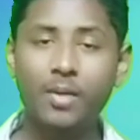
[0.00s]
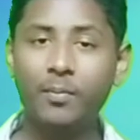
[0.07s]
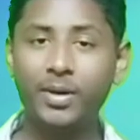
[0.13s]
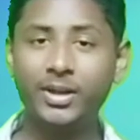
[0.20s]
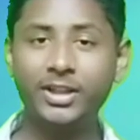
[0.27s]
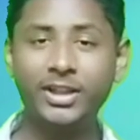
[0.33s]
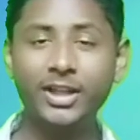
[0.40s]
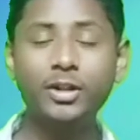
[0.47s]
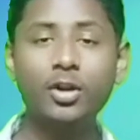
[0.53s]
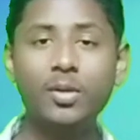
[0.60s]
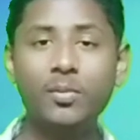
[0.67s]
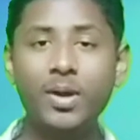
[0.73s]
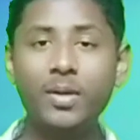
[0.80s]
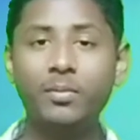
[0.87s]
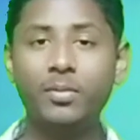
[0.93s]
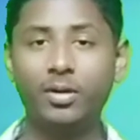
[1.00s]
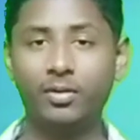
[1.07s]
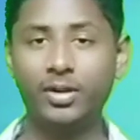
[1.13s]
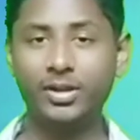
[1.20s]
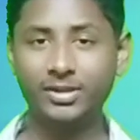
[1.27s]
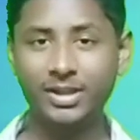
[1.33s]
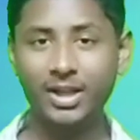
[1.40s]
But the thing to
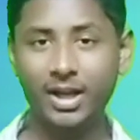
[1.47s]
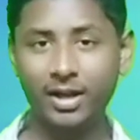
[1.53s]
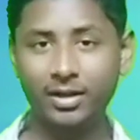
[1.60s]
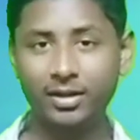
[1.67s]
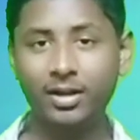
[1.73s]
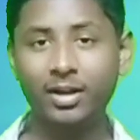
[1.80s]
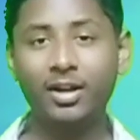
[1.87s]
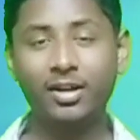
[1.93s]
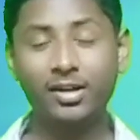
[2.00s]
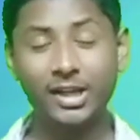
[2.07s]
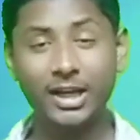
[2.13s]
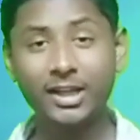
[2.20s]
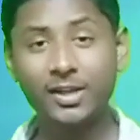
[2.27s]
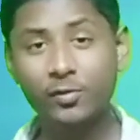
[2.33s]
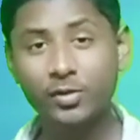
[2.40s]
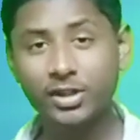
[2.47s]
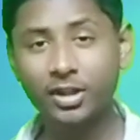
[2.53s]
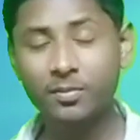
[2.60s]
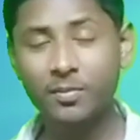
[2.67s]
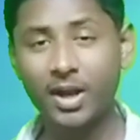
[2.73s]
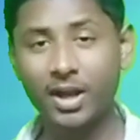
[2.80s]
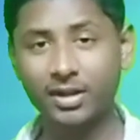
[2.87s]
remember is that
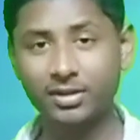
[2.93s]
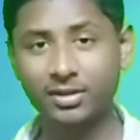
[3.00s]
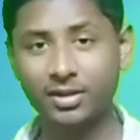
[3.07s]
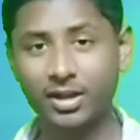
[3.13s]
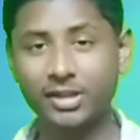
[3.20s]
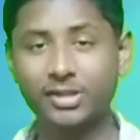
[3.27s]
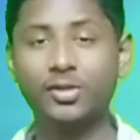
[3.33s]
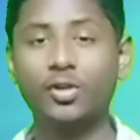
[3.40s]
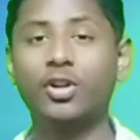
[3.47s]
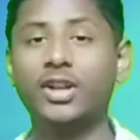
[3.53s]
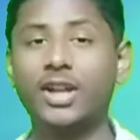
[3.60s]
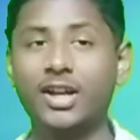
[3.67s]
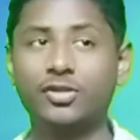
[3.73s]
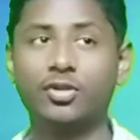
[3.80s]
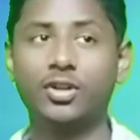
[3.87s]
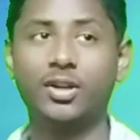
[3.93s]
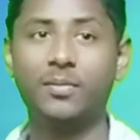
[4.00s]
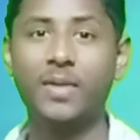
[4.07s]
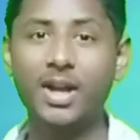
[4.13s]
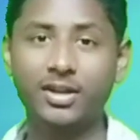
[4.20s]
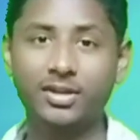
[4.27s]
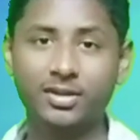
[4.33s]
relativistic mass is not actually
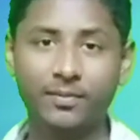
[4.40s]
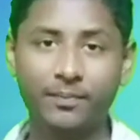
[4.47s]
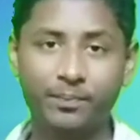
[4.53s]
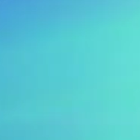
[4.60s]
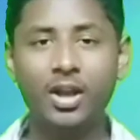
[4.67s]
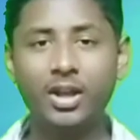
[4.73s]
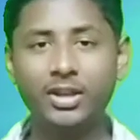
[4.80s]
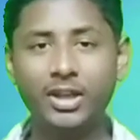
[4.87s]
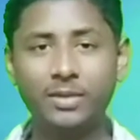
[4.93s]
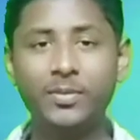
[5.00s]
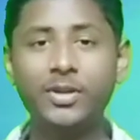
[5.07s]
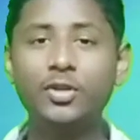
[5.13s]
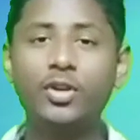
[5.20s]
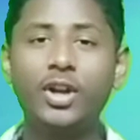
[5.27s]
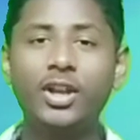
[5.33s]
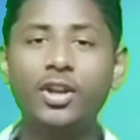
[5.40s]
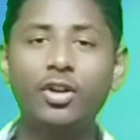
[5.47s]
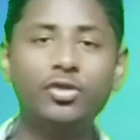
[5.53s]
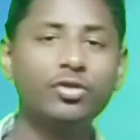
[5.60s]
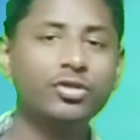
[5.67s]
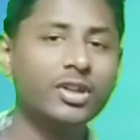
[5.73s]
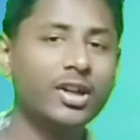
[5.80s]
mass. That means you
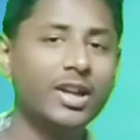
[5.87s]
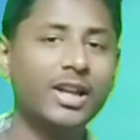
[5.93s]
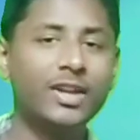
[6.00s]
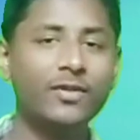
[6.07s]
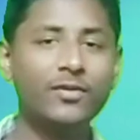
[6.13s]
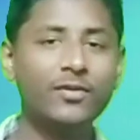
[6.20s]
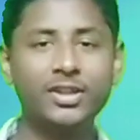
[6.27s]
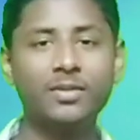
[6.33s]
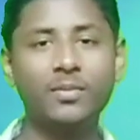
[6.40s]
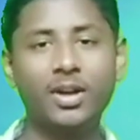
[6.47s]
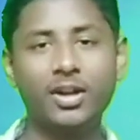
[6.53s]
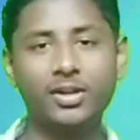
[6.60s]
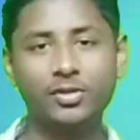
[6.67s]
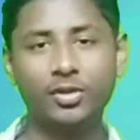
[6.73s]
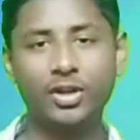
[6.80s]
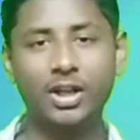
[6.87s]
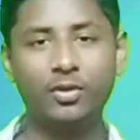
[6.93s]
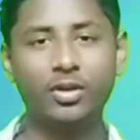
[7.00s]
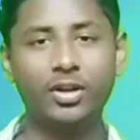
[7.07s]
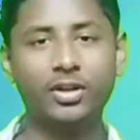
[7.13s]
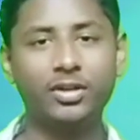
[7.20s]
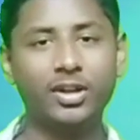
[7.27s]
cannot use the relativistic mass to
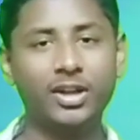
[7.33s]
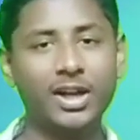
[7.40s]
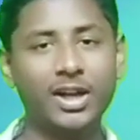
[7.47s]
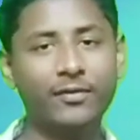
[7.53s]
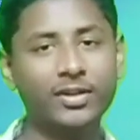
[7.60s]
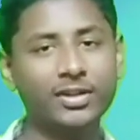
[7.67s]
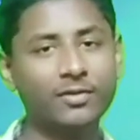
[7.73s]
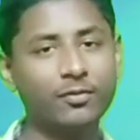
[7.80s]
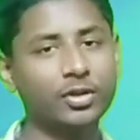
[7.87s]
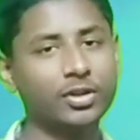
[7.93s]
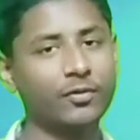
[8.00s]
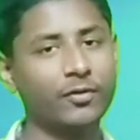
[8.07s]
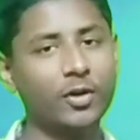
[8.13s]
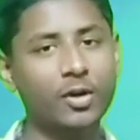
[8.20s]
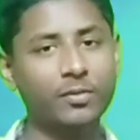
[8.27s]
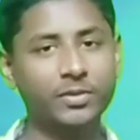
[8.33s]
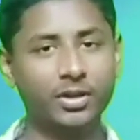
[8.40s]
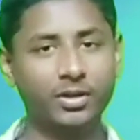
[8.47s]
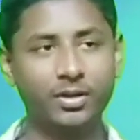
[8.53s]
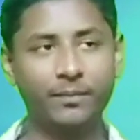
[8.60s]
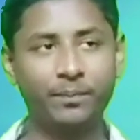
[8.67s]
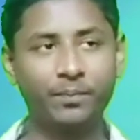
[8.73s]
calculate the gravitational force of an
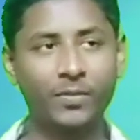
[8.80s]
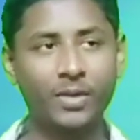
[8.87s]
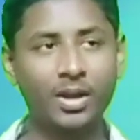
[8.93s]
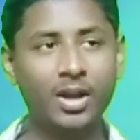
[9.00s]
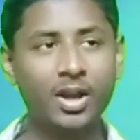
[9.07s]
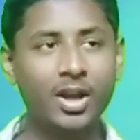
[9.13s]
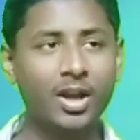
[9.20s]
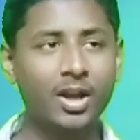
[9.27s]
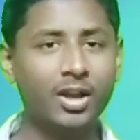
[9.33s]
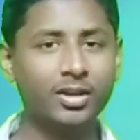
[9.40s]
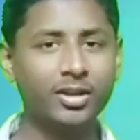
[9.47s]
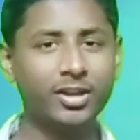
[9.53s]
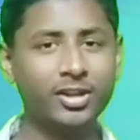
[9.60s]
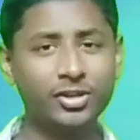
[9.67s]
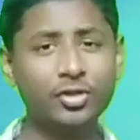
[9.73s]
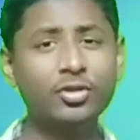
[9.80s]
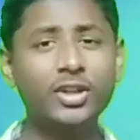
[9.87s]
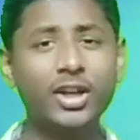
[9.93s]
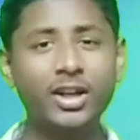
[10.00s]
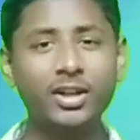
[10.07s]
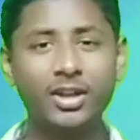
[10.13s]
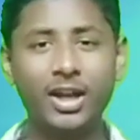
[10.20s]
object. This is true
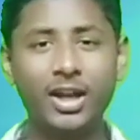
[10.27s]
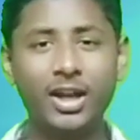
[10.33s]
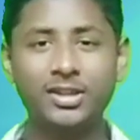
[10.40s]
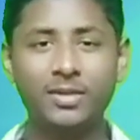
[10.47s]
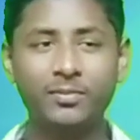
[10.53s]
that as